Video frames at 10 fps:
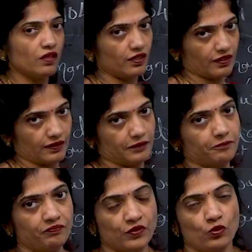think
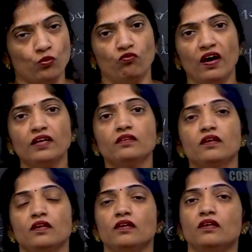why
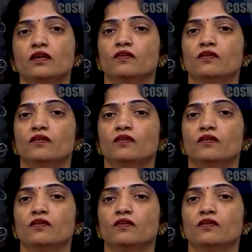the